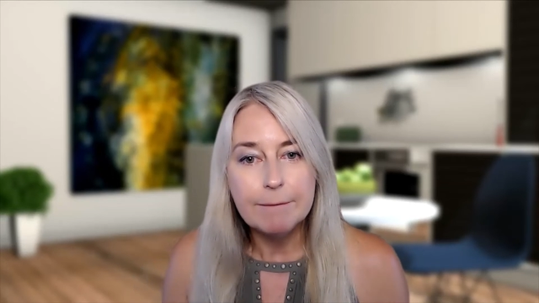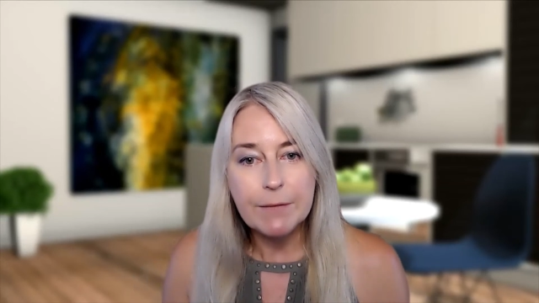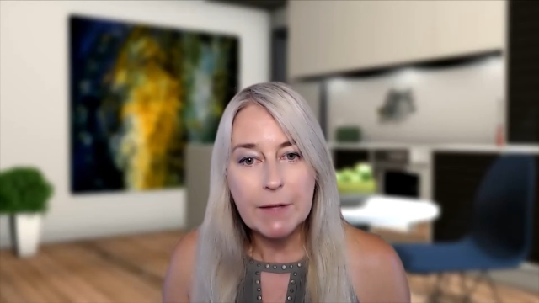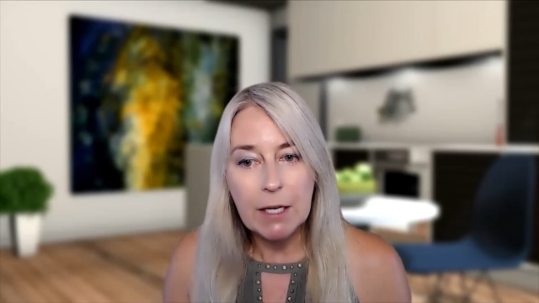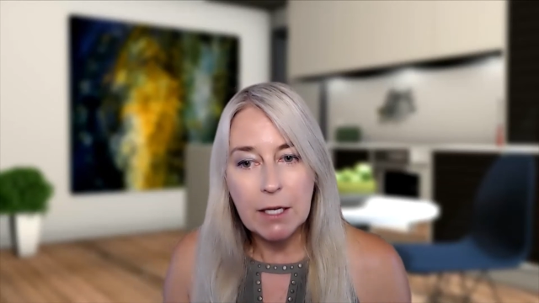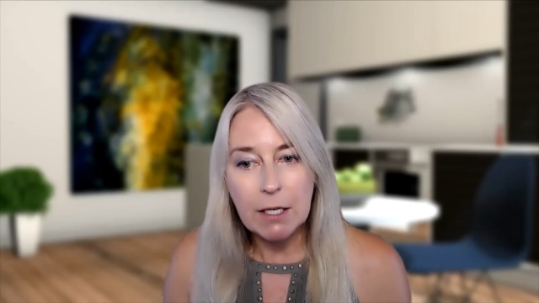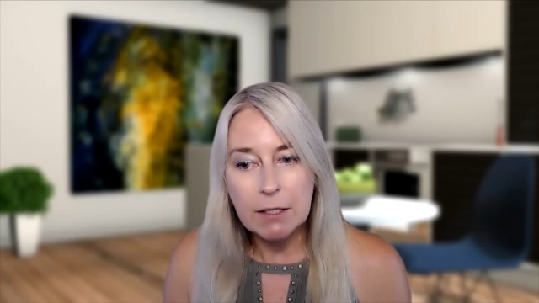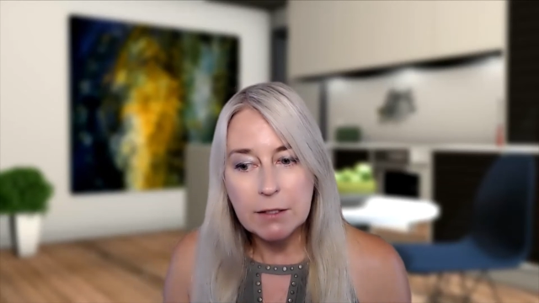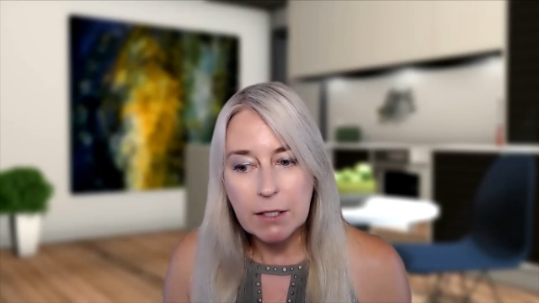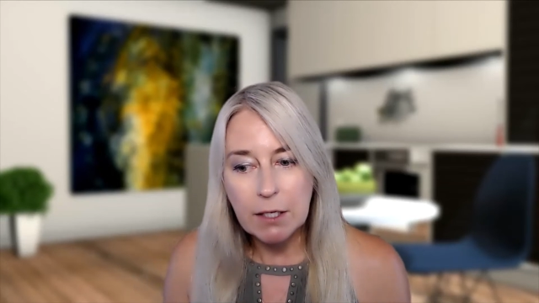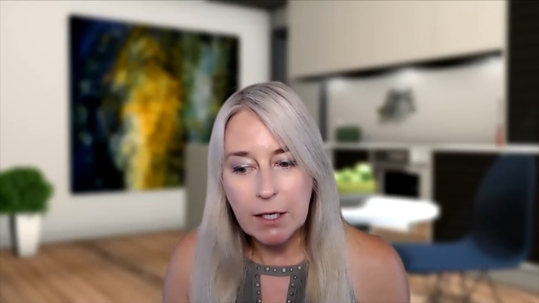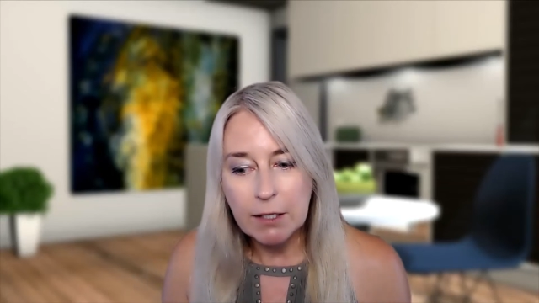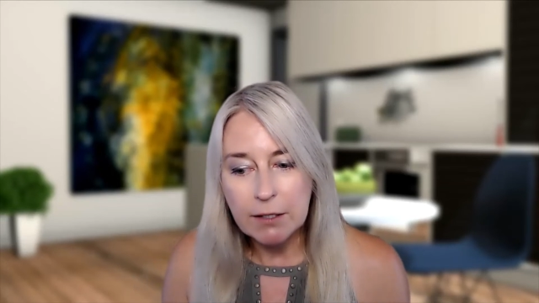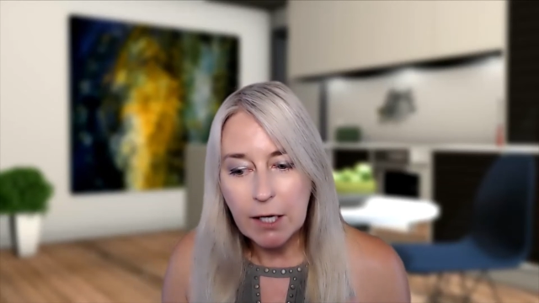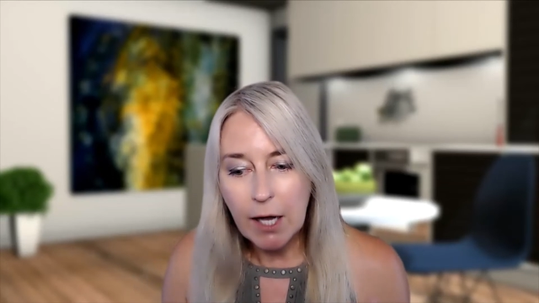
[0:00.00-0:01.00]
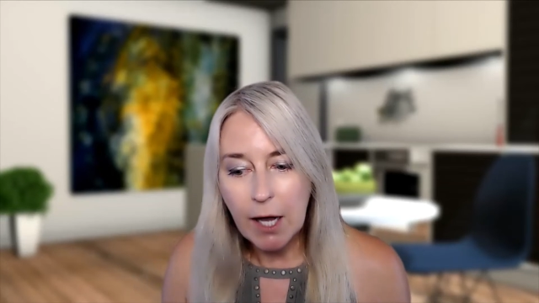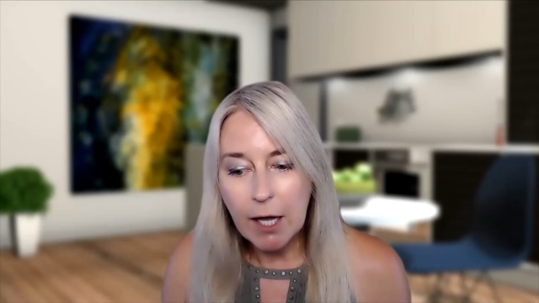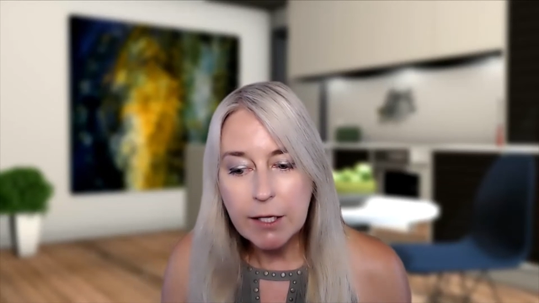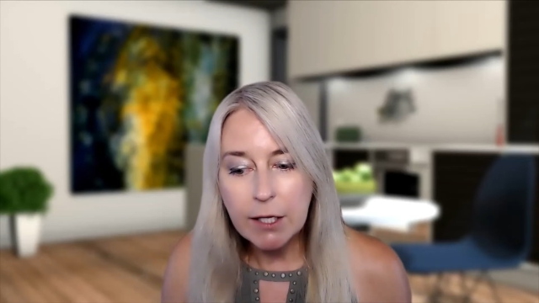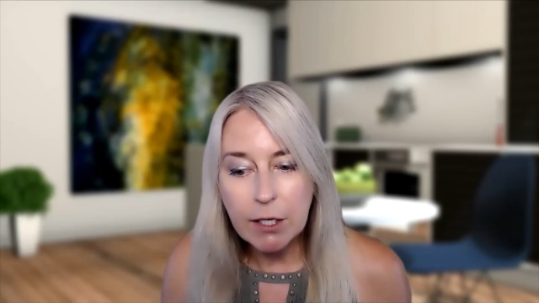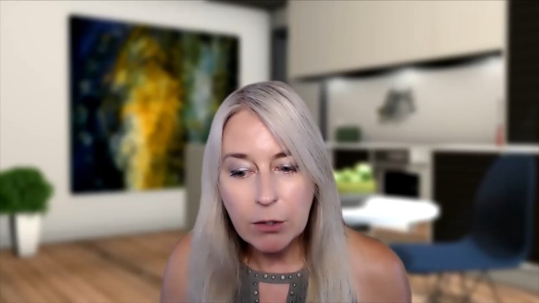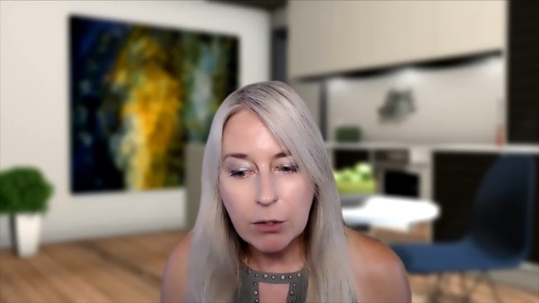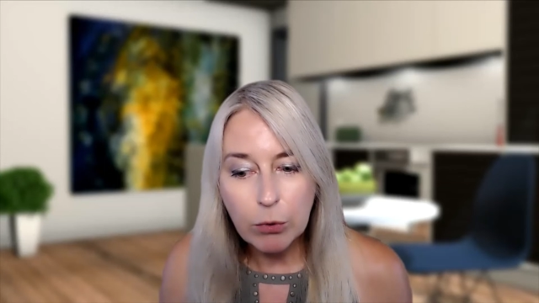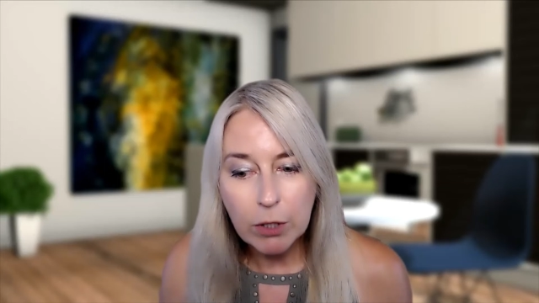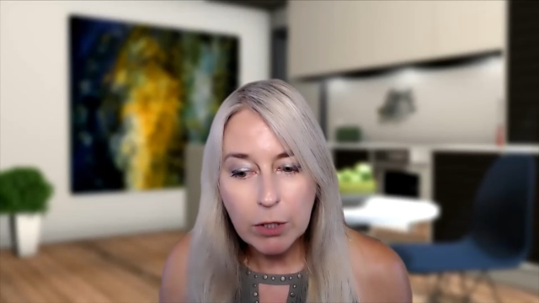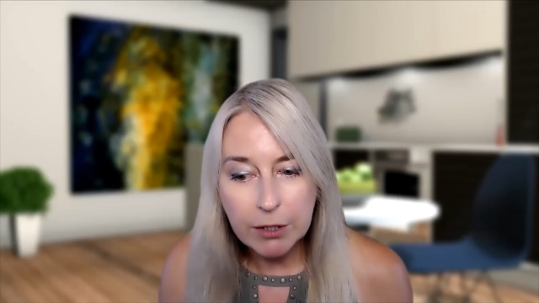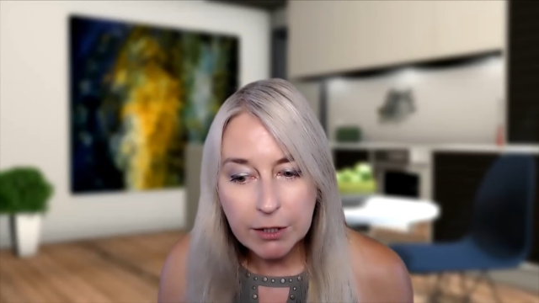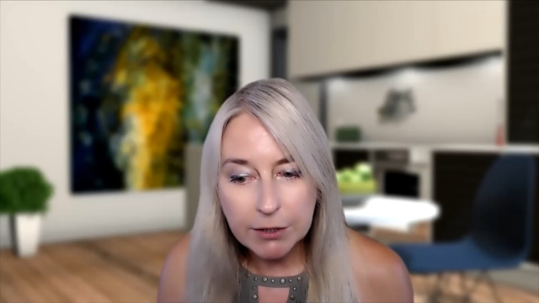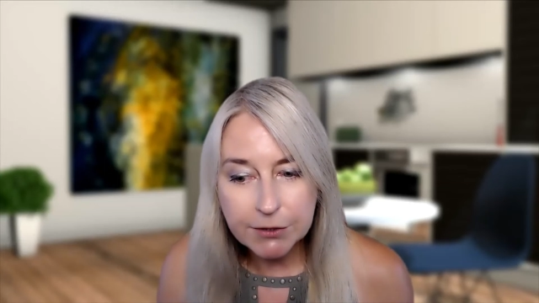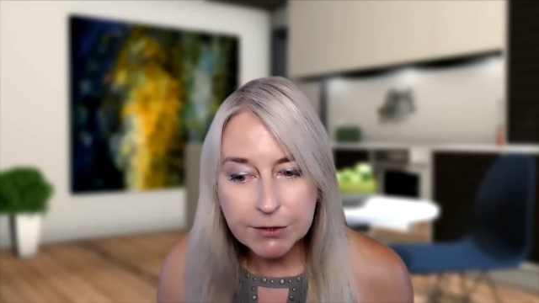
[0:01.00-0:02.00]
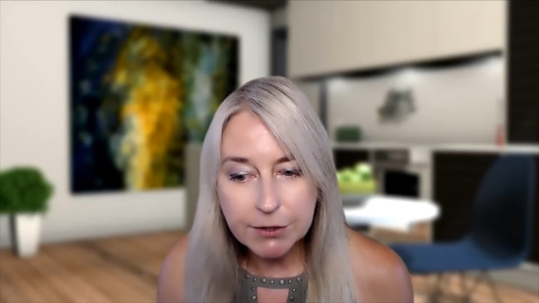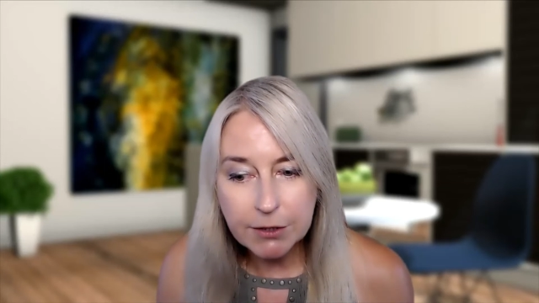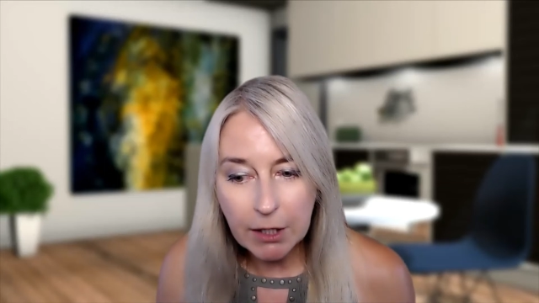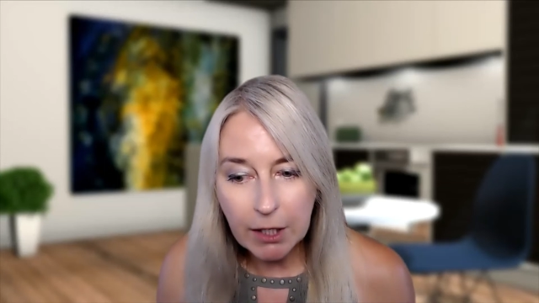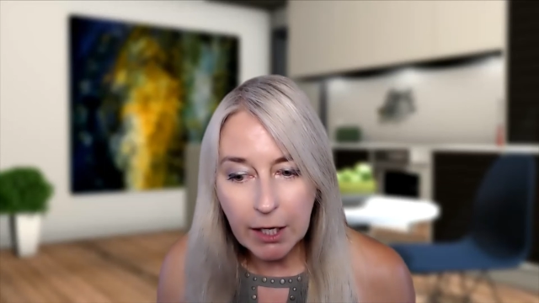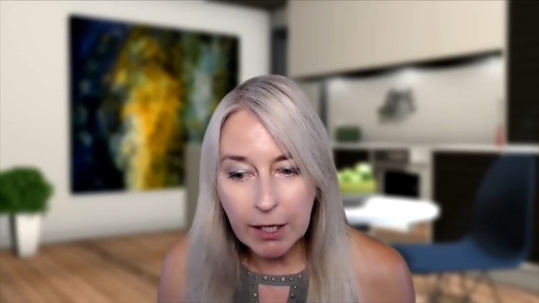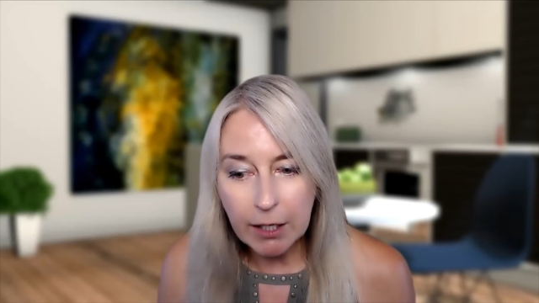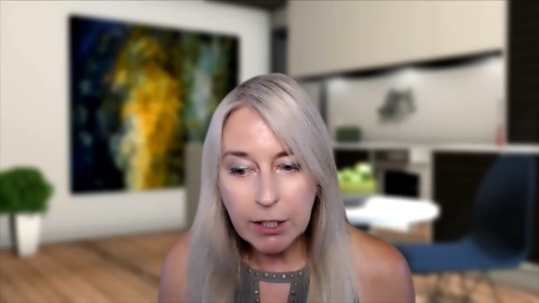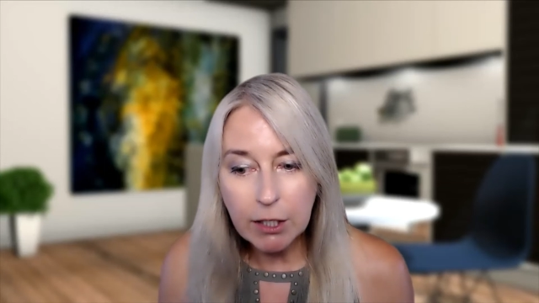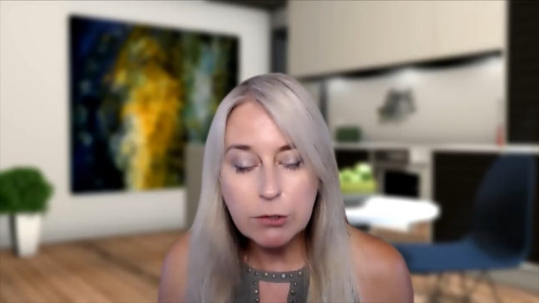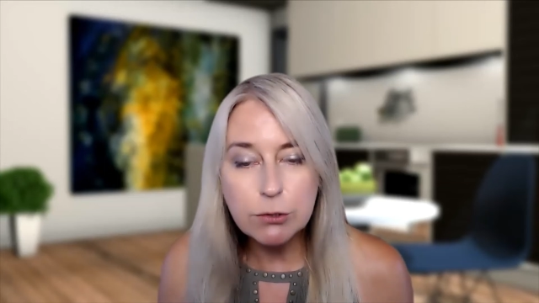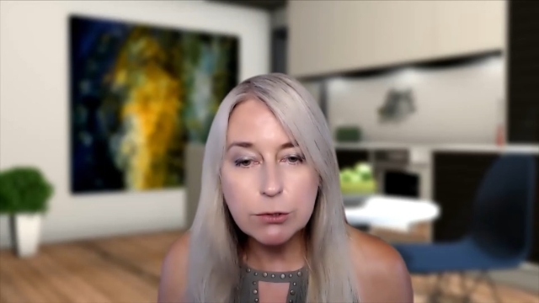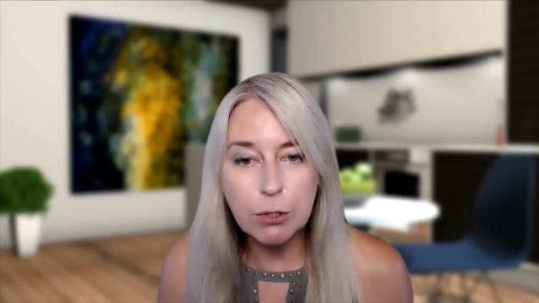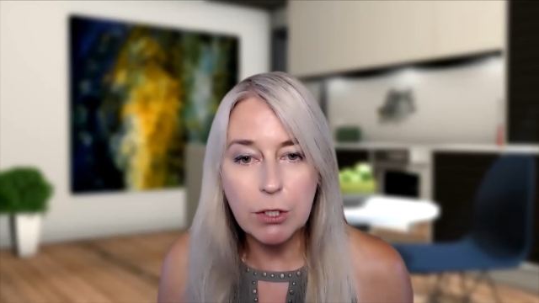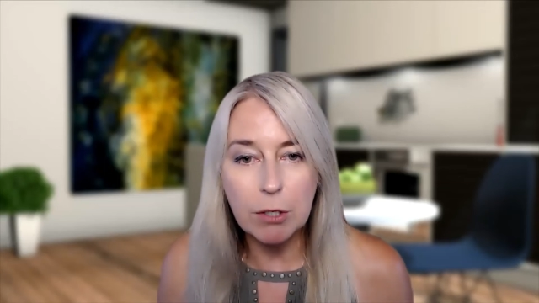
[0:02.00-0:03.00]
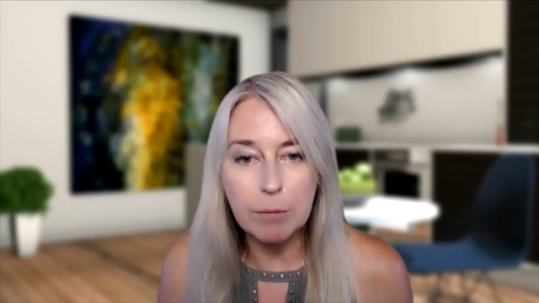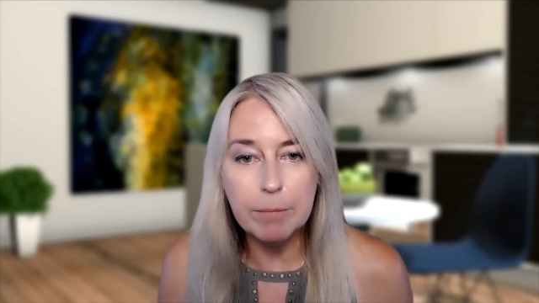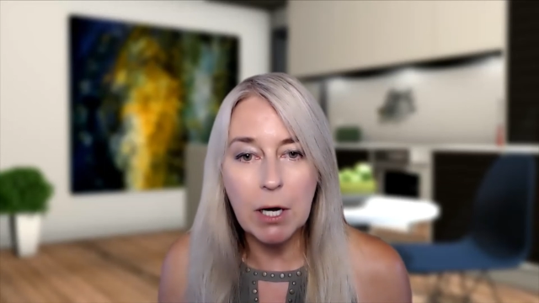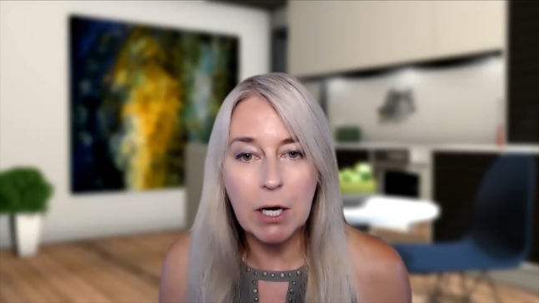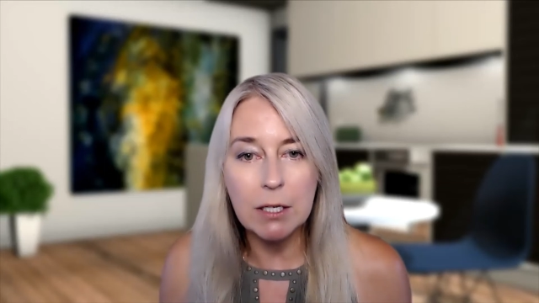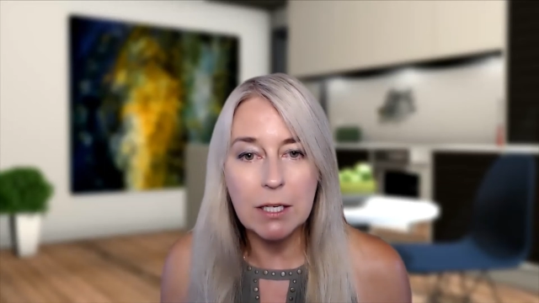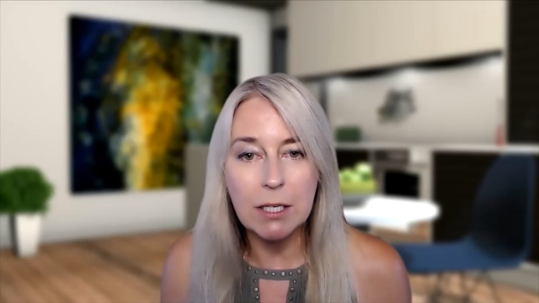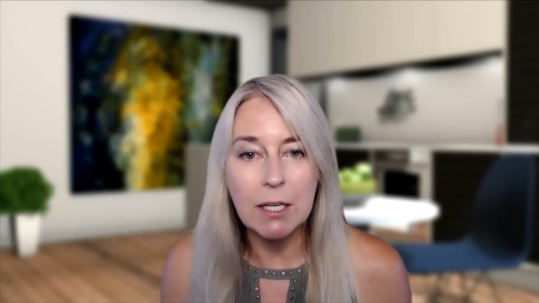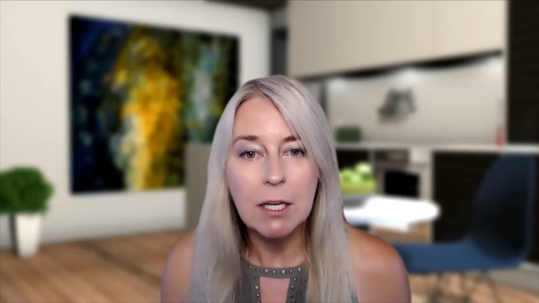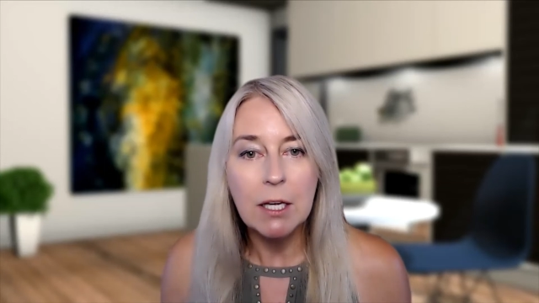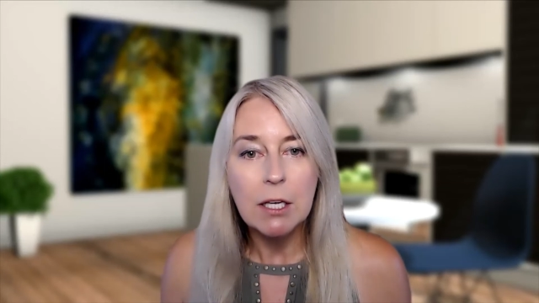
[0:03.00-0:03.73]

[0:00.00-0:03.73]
and higher awareness into your body.